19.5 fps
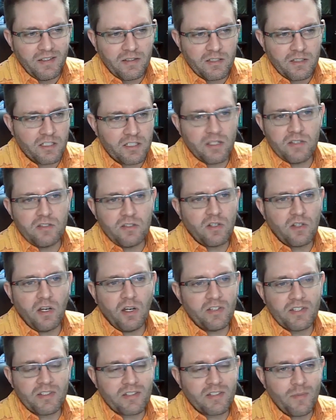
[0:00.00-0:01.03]
Just because you
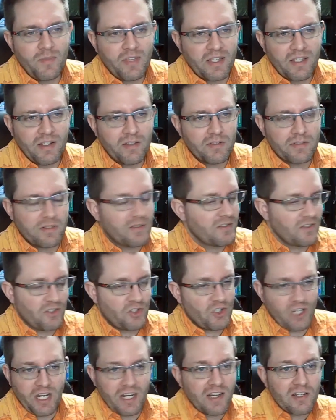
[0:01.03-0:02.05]
call it something else doesn't
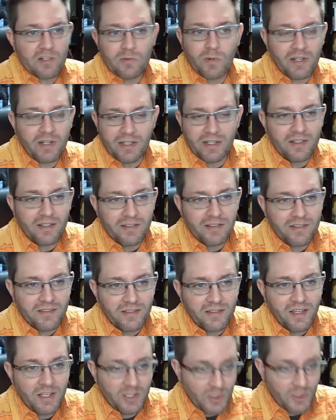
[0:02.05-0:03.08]
change what it
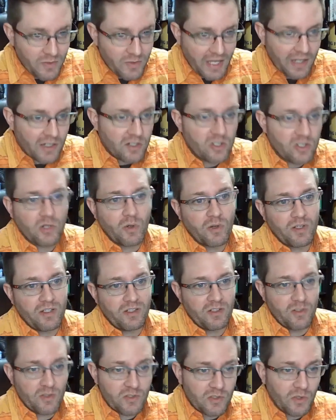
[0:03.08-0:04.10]
is you naked shorted.
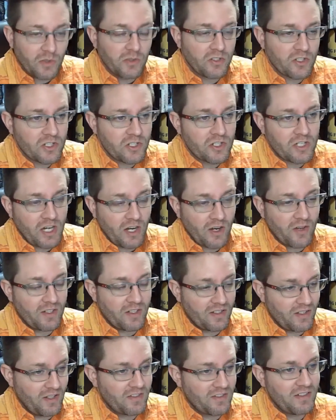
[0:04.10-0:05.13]
You sold a share
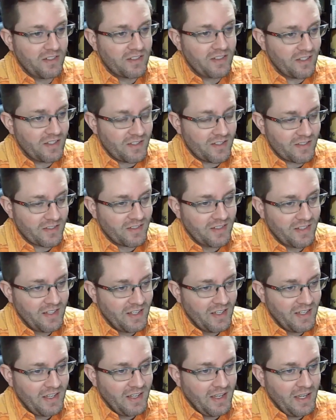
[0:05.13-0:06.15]
that doesn't exist.
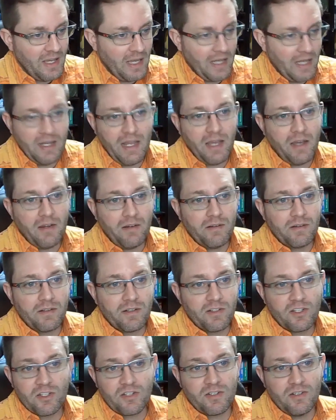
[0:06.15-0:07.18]
And now you're
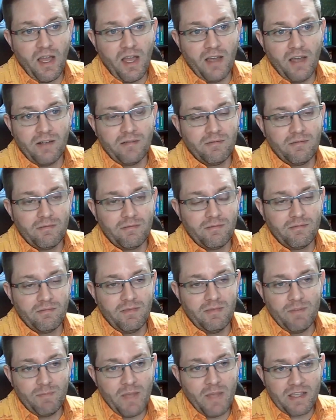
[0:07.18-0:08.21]
just not
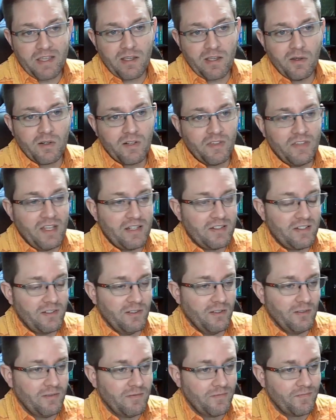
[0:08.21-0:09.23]
making good on that
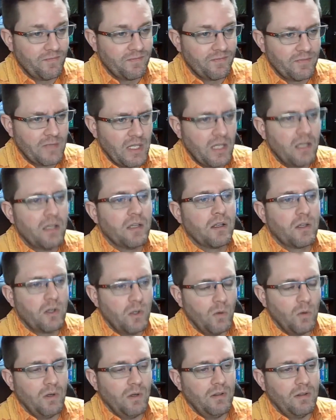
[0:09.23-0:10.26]
deal.
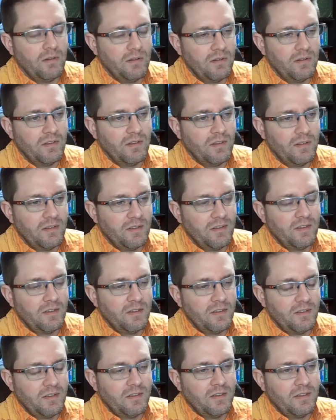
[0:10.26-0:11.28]
Cool.
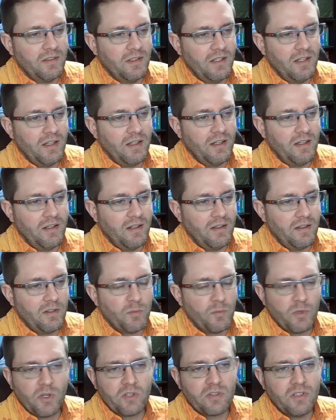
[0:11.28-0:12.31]
Uh, you
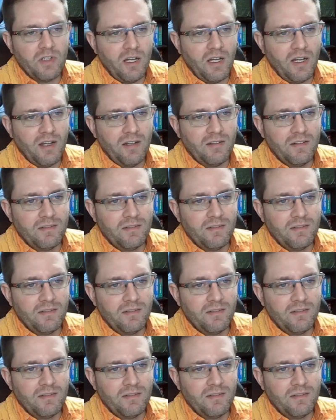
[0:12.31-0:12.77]
broke the law.